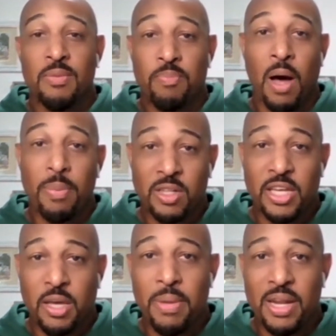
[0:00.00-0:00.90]
publicly
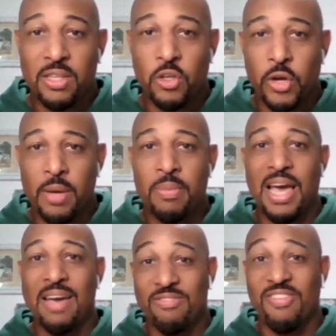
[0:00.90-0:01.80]
committing to him
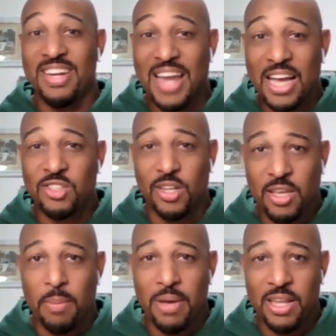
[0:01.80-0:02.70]
and financially
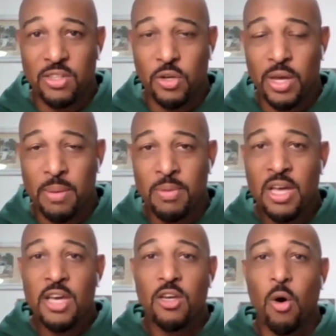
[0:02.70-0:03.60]
committing to him,
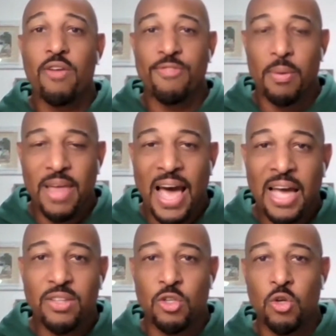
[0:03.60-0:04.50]
going from that
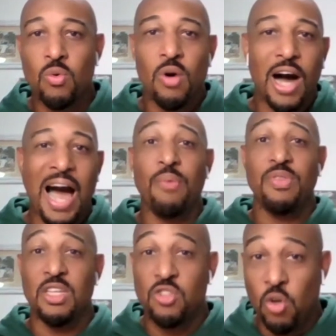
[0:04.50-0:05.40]
to out
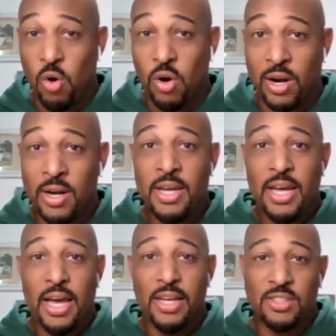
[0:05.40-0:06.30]
the door
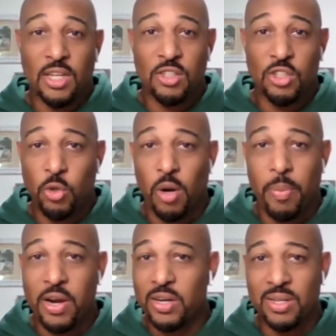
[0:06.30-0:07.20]
in such a short
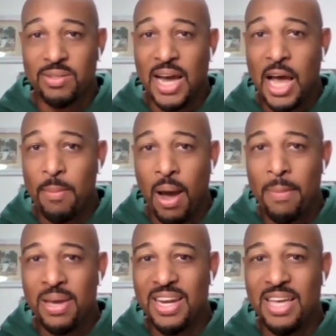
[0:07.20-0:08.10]
period of time. I
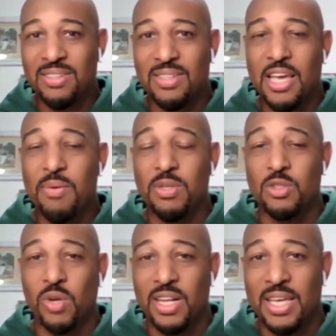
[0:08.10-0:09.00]
mean, it, it was
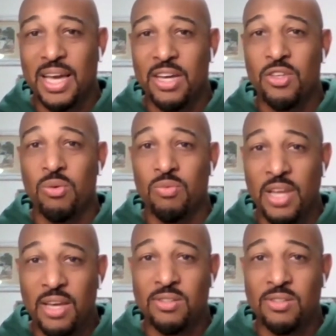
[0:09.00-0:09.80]
really a unique